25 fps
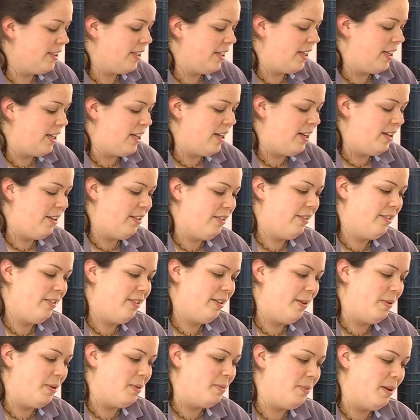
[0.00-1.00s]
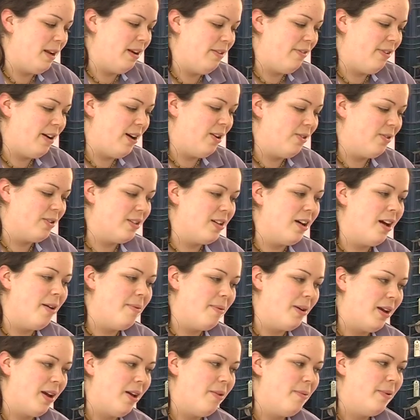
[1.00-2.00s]
it was made a very long time
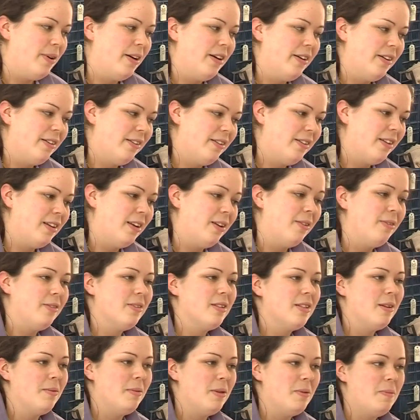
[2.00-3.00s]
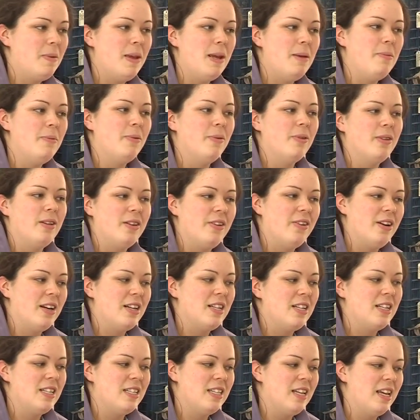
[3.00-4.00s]
ago by some of the people that you're
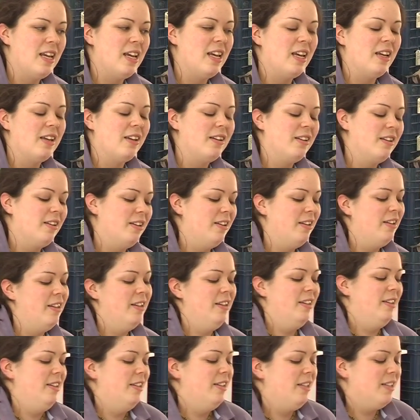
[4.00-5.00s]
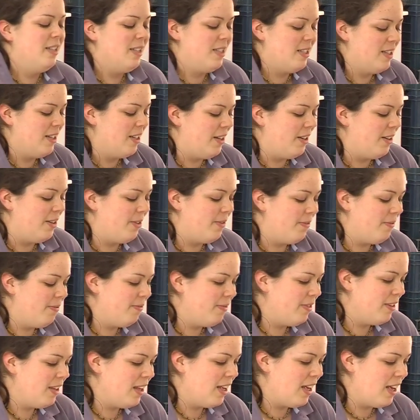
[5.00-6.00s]
actually seeing. So,
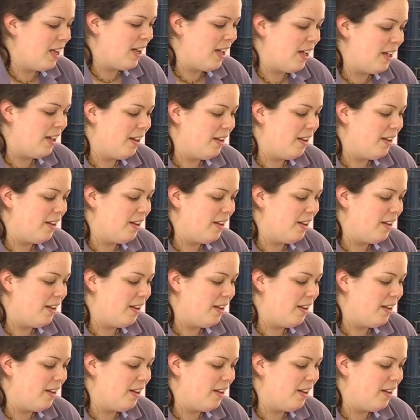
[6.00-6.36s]
yeah.